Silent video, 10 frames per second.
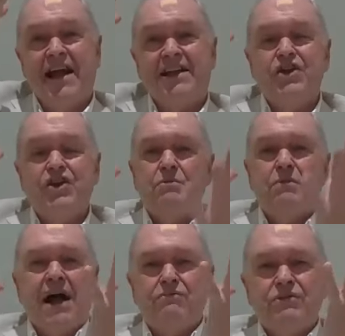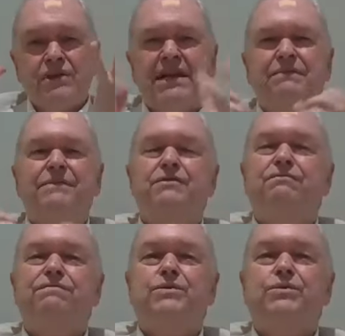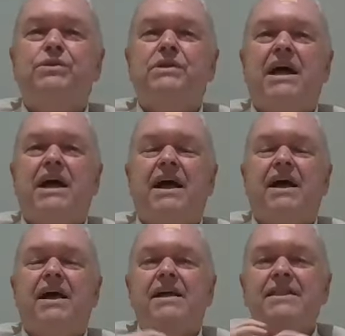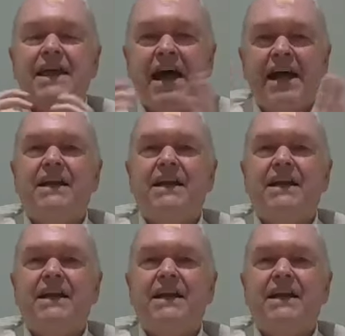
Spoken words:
and you know, I really feel full, then I